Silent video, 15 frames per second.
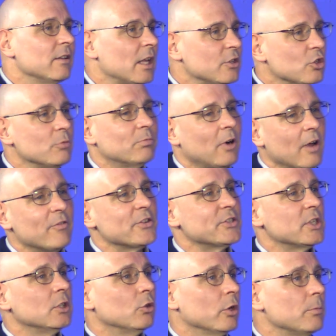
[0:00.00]
They do
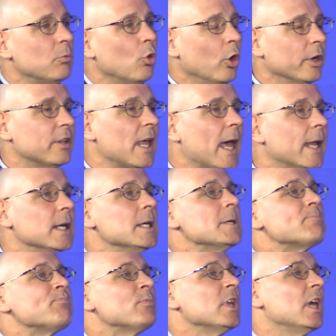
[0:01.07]
preface in the report that
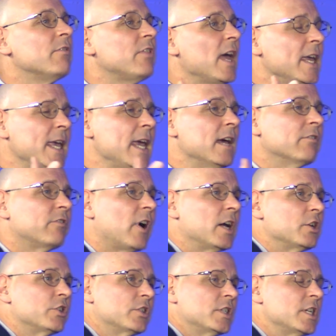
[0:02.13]
if they can't
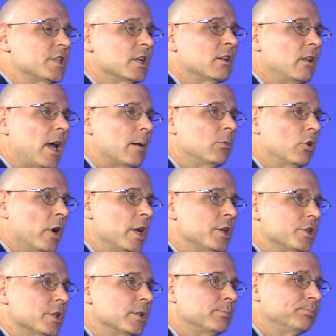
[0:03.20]
find a strategic
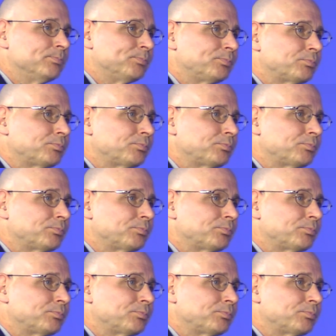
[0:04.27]
collaboration,